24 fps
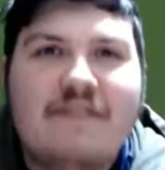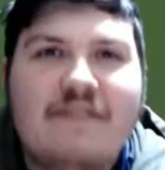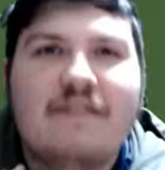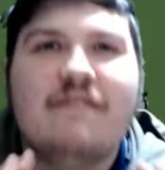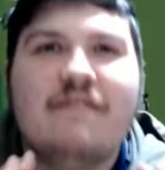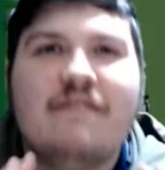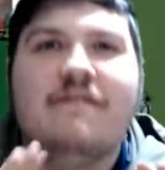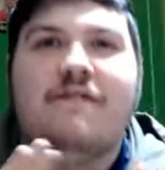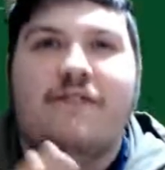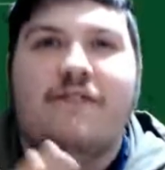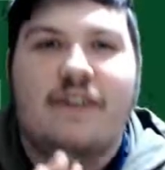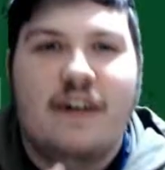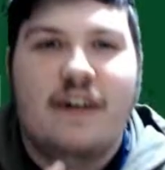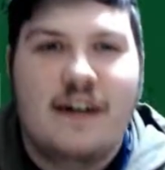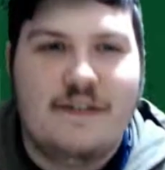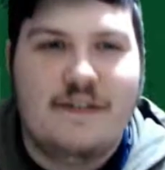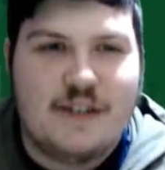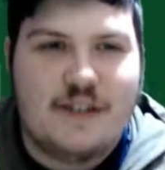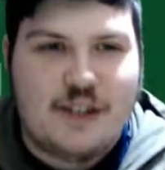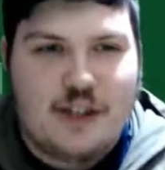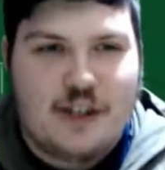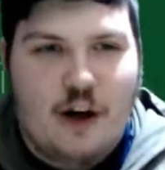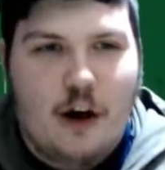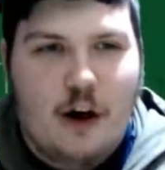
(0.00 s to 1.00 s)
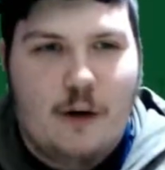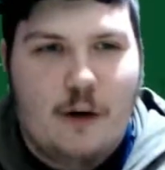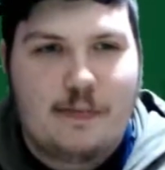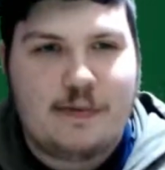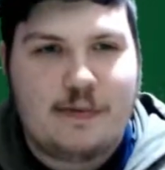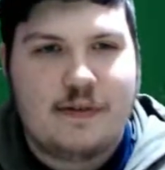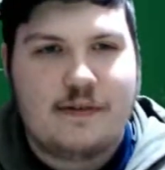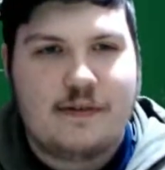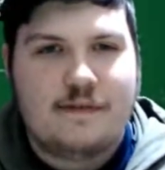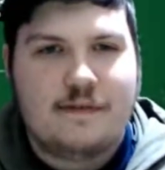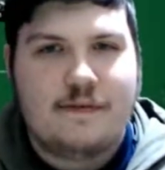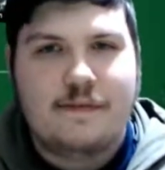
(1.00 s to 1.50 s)
further top.
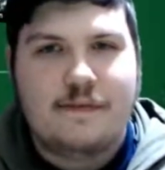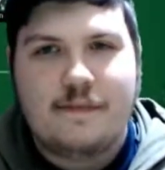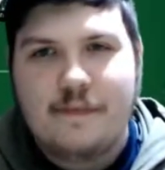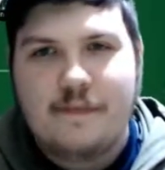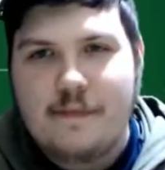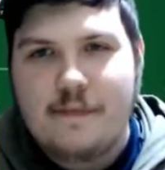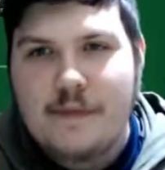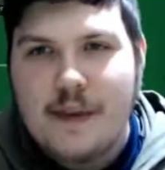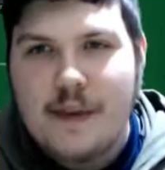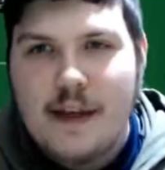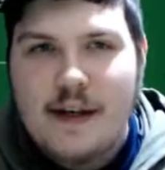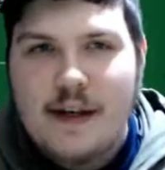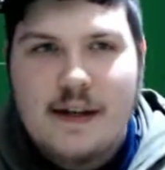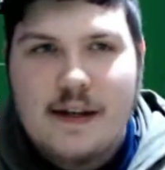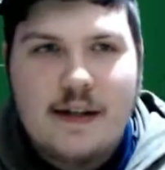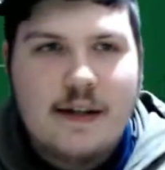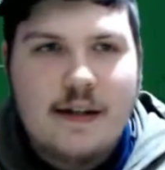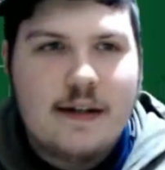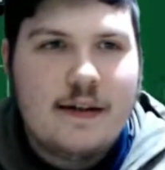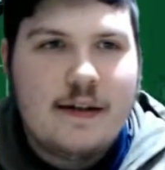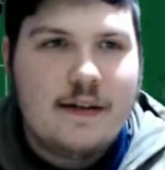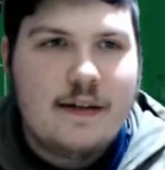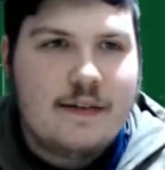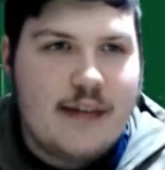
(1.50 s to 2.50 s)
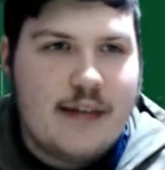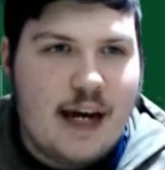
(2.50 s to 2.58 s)
That'd be